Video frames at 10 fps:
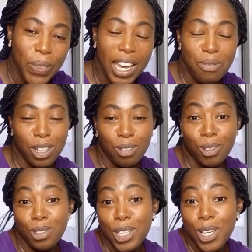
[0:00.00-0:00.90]
And one of
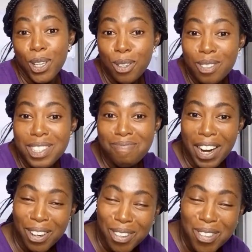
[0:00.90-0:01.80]
those cute
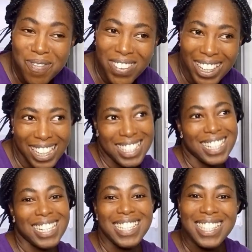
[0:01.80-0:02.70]
microbes is
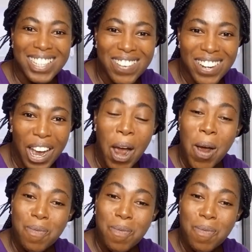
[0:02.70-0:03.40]
Listeria